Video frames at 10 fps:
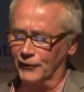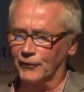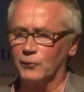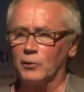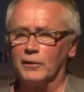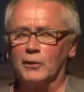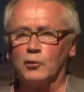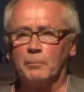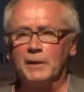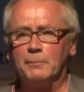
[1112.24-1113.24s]
with
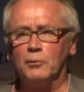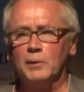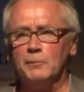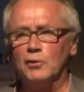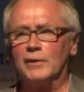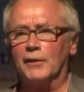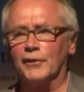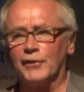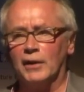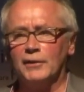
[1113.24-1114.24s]
local people. We moved our
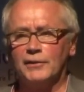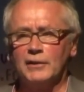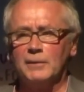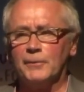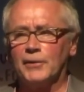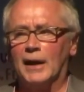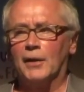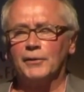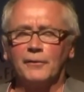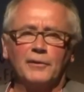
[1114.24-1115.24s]
design teams
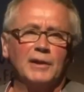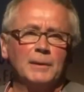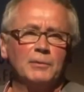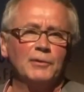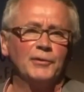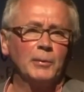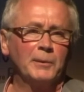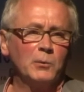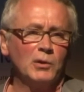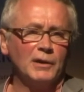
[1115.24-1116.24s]
out into the neighborhoods where
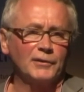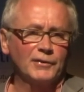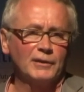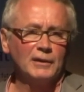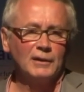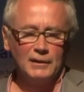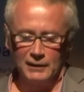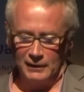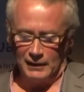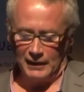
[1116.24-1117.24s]
we worked.
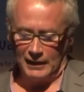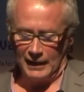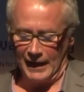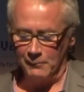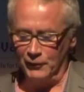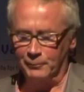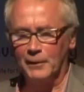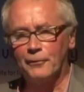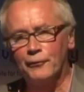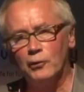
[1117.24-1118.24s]
And we
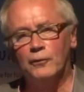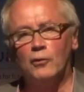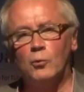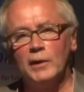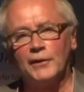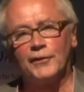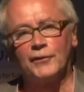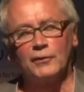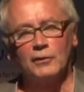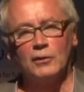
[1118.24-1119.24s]
spent 3 or 4
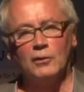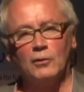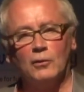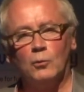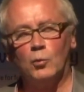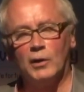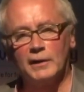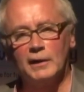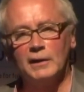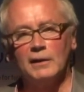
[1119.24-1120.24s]
weeks
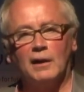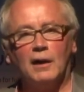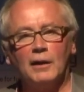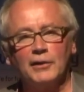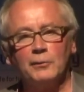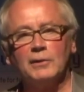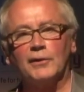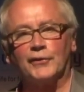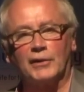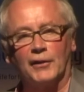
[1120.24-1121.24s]
working, arguing,
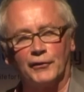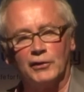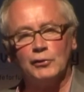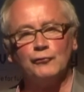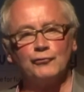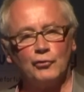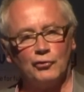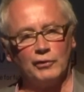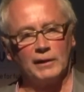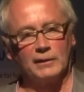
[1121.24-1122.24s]
discussing,
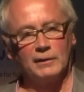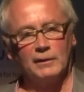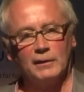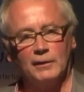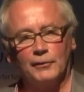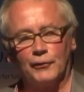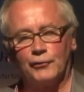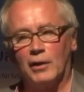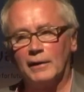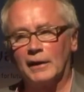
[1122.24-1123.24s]
drawing, to
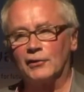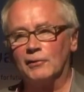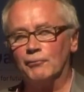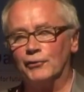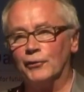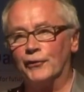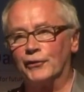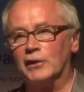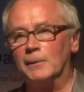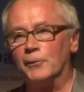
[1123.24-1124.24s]
try and actually produce
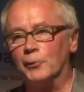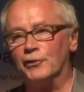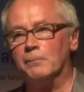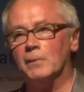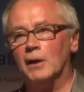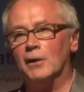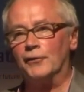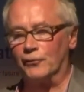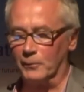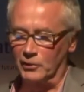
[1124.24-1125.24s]
schemes which
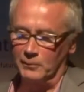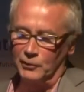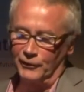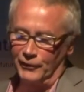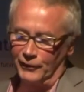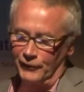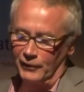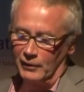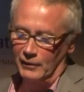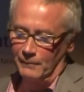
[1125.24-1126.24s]
emerge from the communities
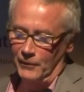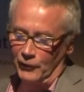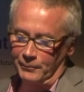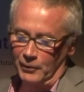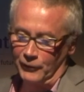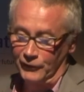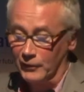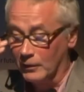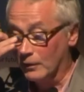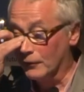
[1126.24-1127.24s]
they're supposed
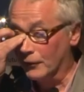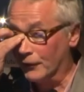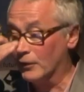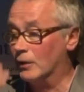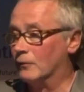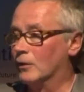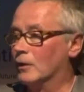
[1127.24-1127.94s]
to serve.